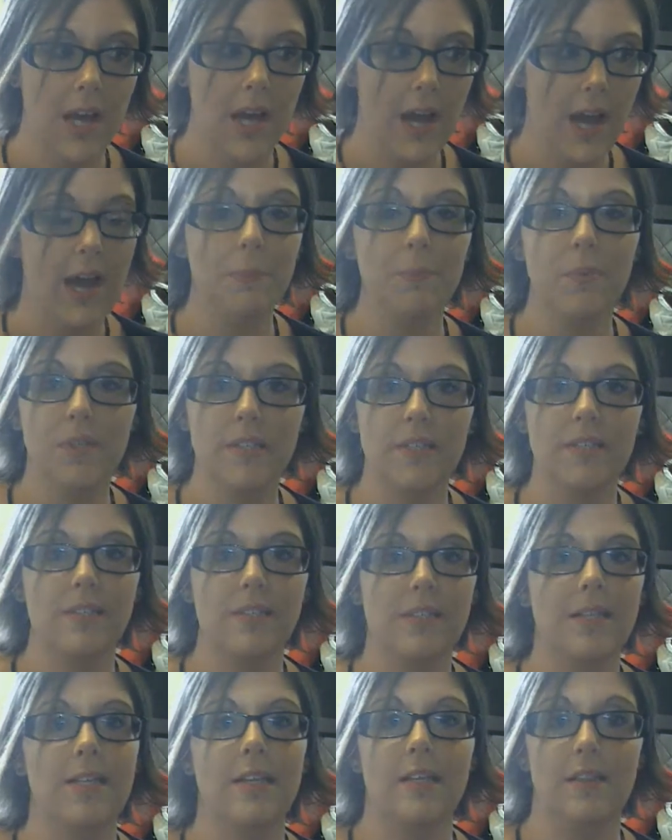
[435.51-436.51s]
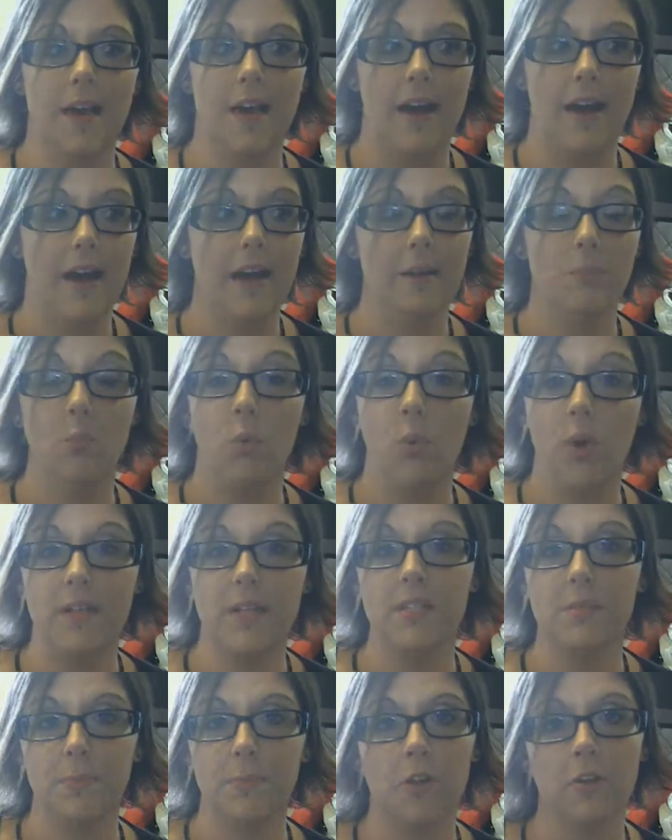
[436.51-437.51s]
I'm going to see that I am way
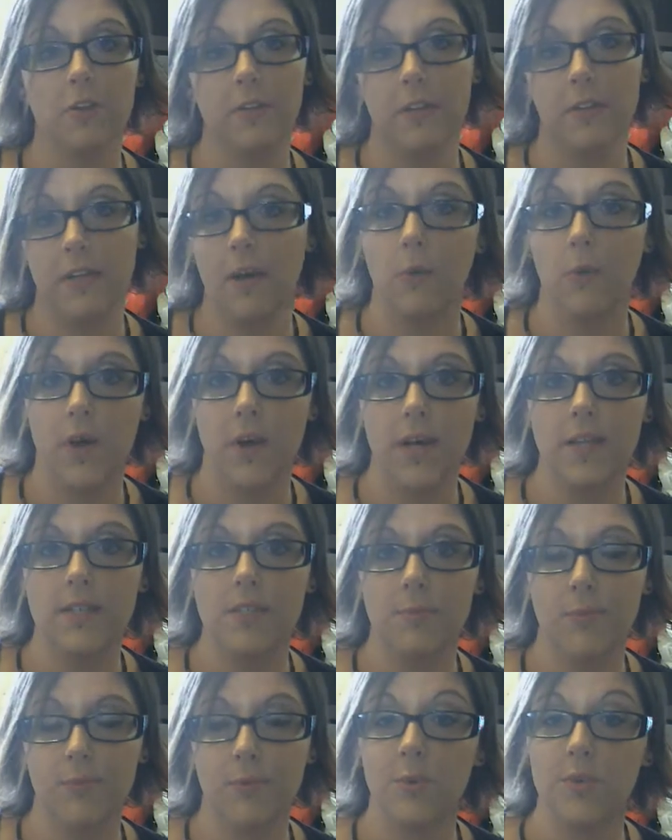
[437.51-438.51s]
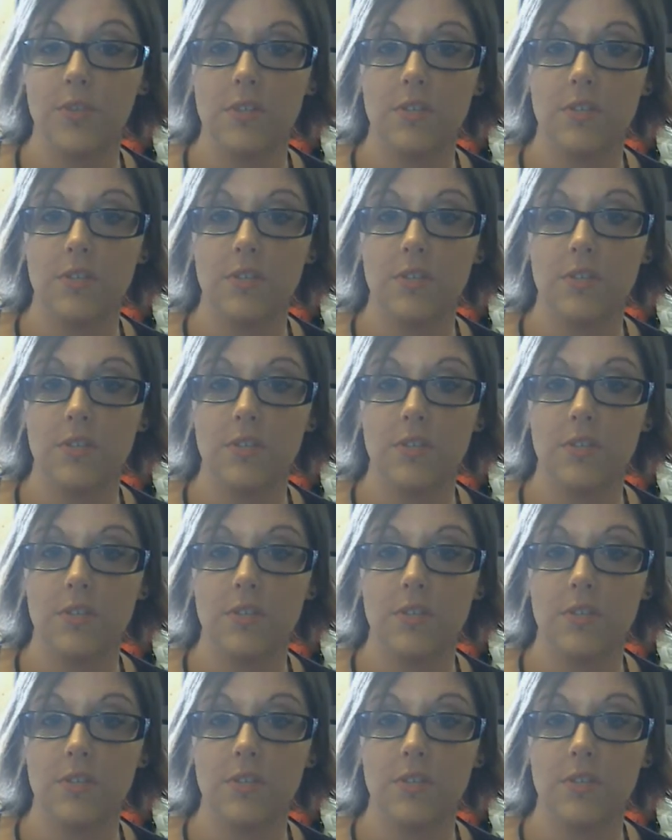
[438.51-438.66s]
smaller than I was before the